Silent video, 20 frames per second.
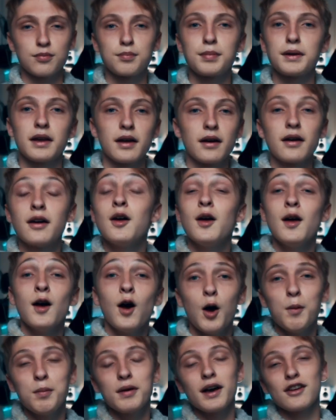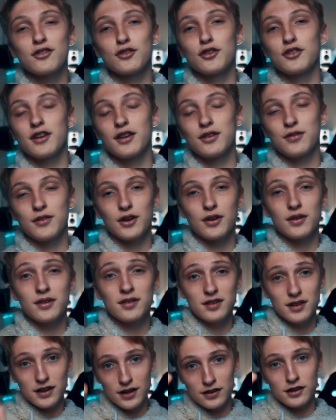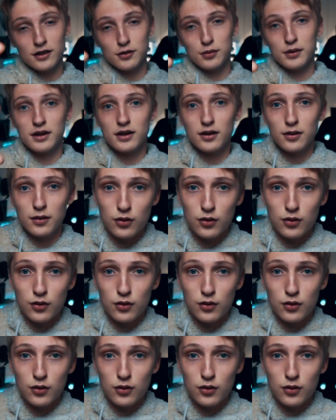But yeah, hope you guys enjoyed today's video. See you guys next week.